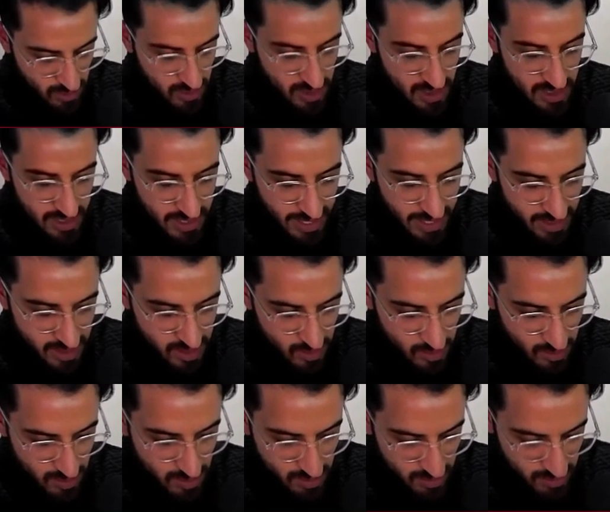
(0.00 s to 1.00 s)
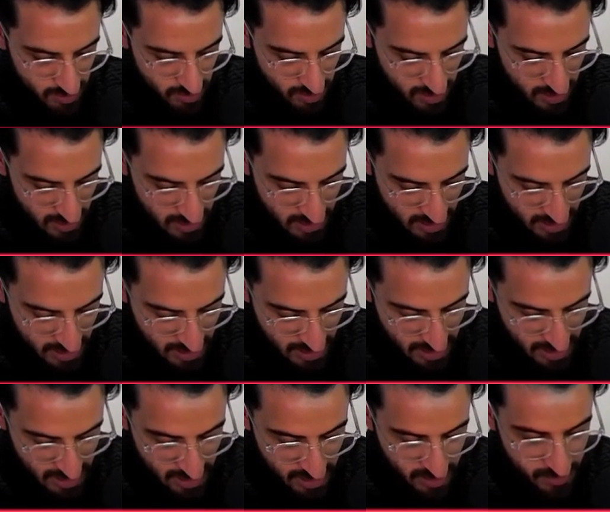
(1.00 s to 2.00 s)
Next one.
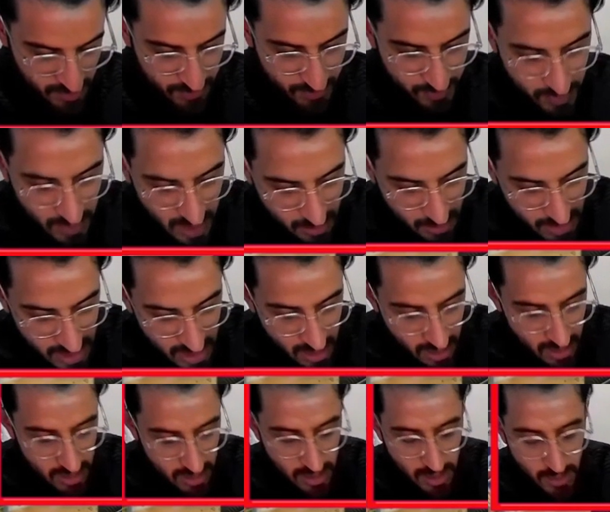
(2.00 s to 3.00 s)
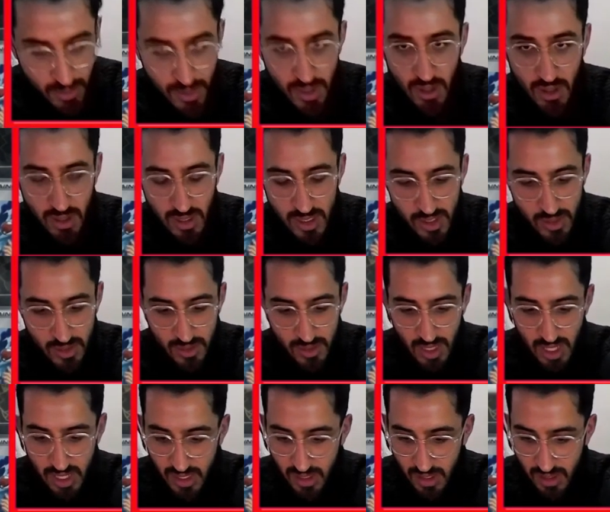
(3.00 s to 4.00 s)
I mean, th to be honest,
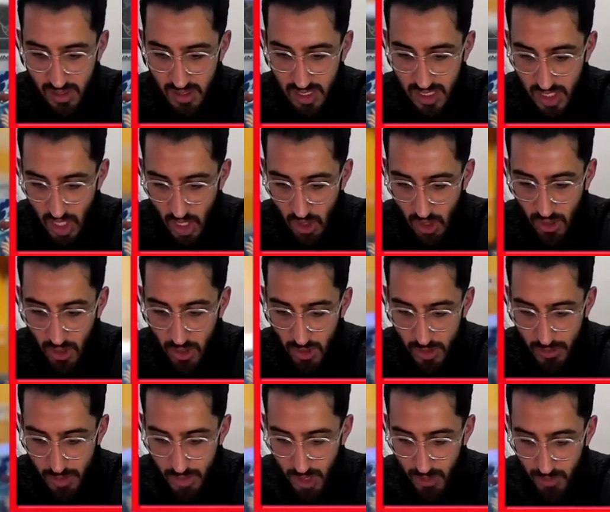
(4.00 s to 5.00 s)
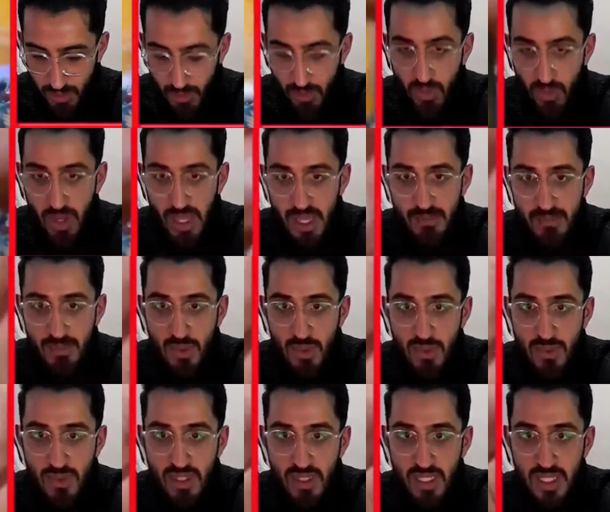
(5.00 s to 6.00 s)
like these holos pop way more
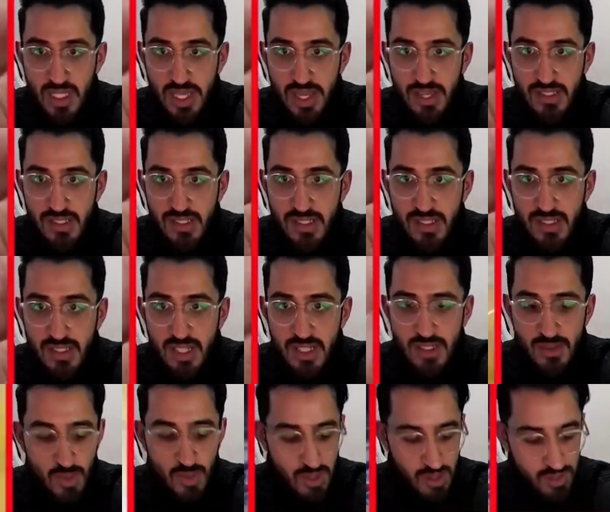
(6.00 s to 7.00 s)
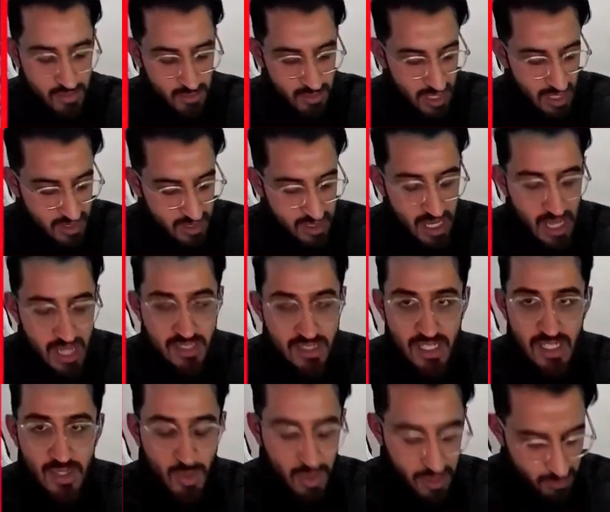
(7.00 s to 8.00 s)
than the E Xs, and that's what I'm, that's actually
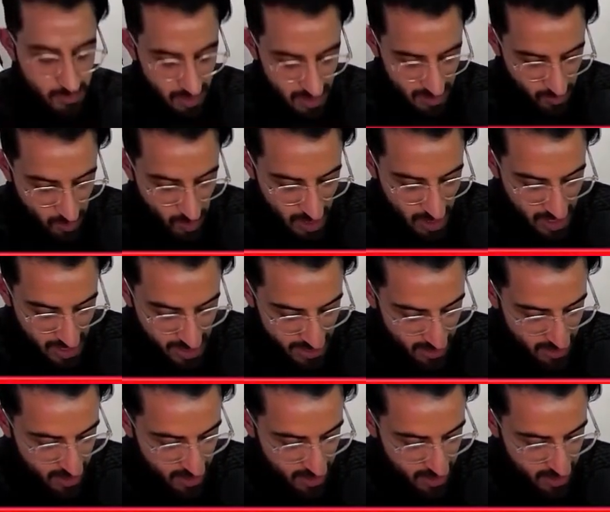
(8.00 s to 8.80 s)
what I'm like, why